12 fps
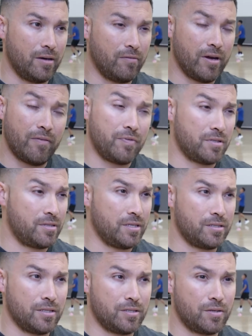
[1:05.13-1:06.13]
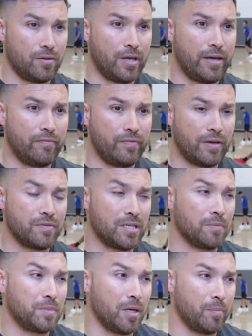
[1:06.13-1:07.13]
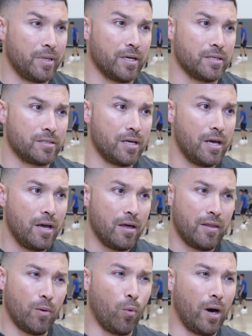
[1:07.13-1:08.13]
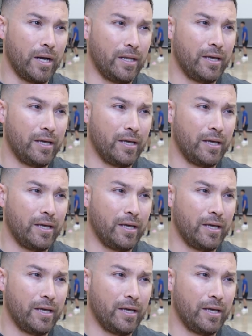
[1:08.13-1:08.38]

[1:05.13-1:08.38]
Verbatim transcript: very persistent, so they, they've stepped up because they want it.